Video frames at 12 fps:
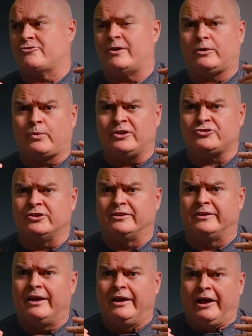
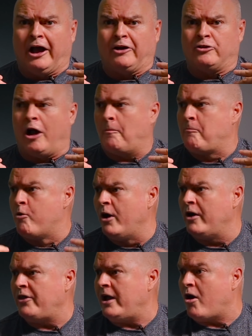questioned how
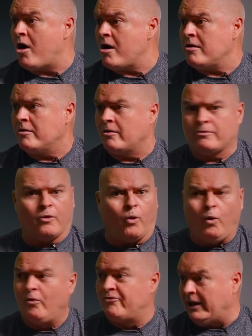poor they are.
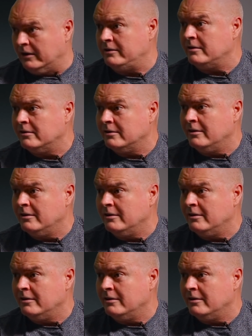All valid.